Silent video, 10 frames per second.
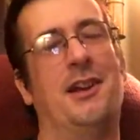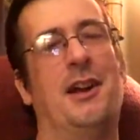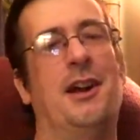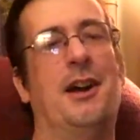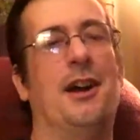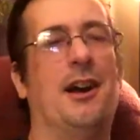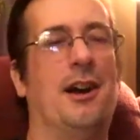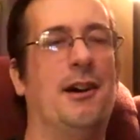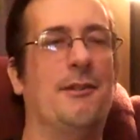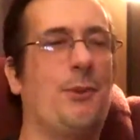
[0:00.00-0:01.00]

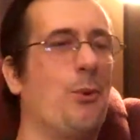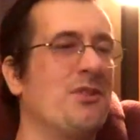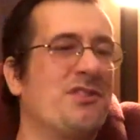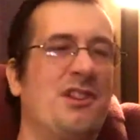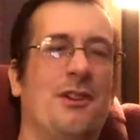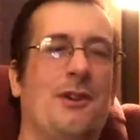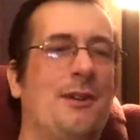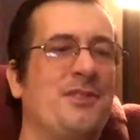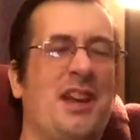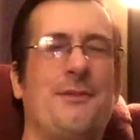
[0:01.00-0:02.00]
Of course, I was
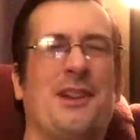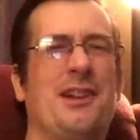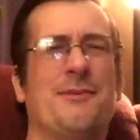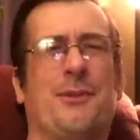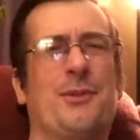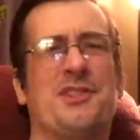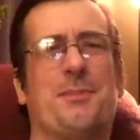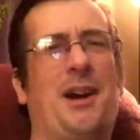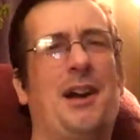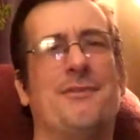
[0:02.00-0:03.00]
heavily influenced
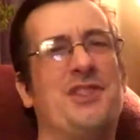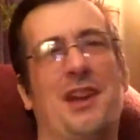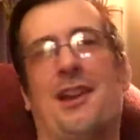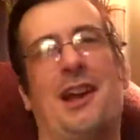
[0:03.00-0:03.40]
by JLA,